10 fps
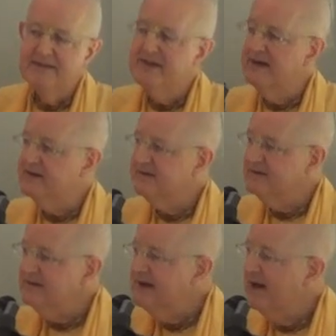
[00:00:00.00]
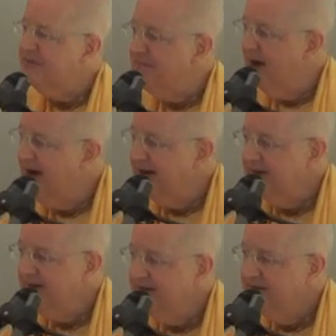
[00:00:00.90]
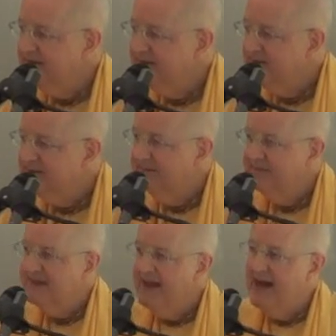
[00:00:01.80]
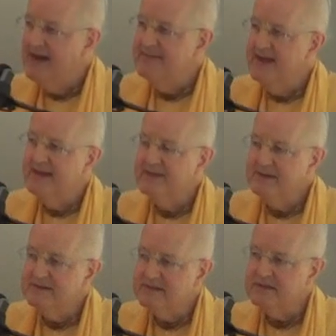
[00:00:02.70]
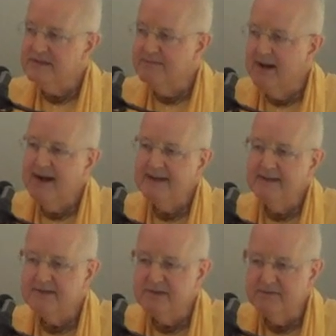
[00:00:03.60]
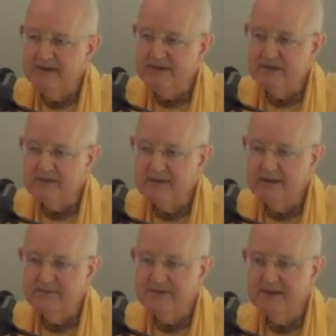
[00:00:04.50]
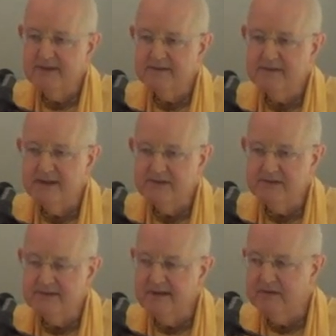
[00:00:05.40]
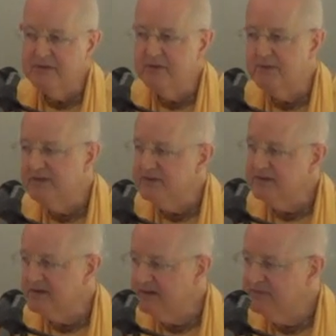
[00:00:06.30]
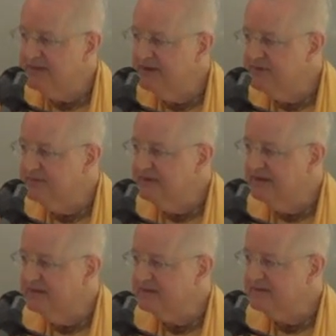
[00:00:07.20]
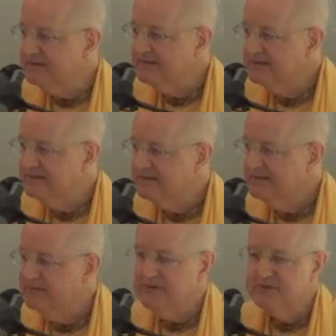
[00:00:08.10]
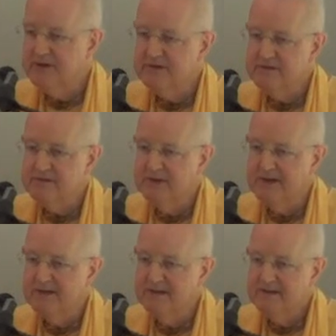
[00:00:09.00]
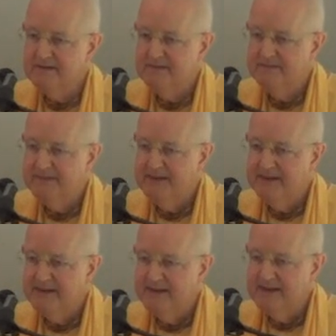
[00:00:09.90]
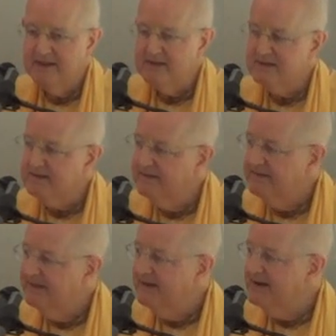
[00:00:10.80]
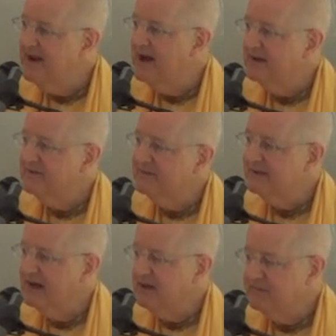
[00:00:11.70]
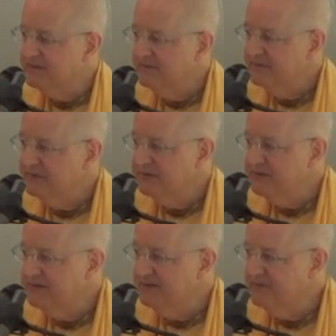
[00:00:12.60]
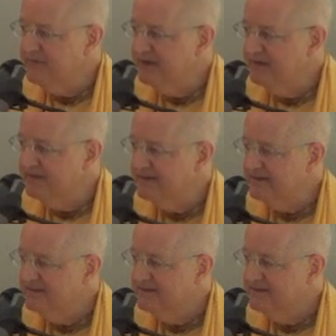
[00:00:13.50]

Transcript: There's, you're not the mind, and then there's the mind doesn't read the circumstance necessarily the way the circumstance really is. Don't trust the mind. It's not reliable source of information.